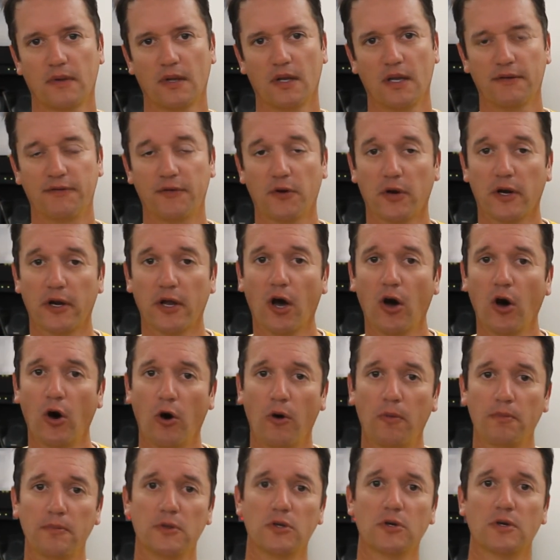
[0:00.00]
If you're at
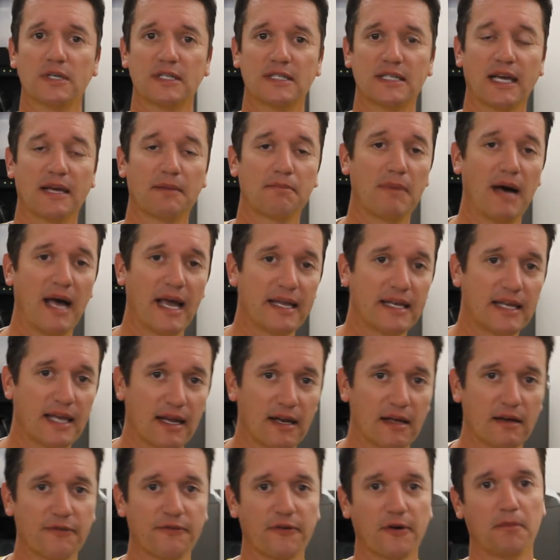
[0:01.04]
home, you can take my
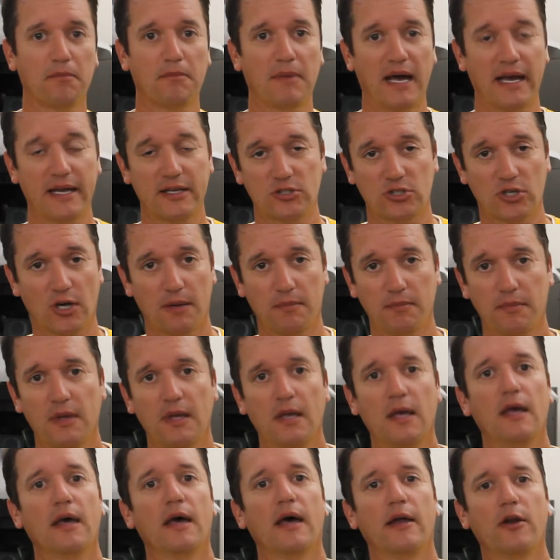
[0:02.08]
data from my jump
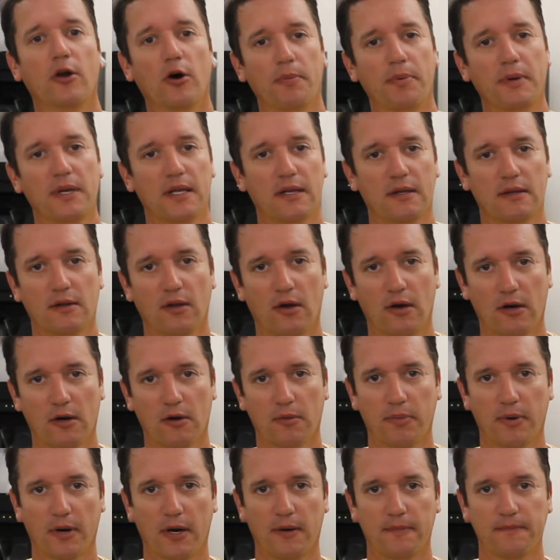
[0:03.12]
and open it in Logger
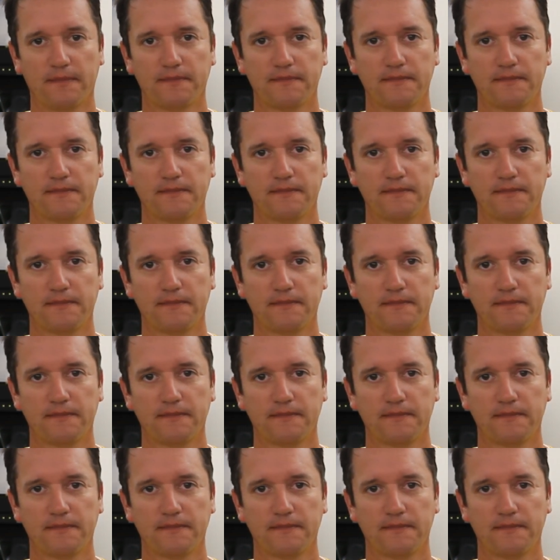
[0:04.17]
Pro.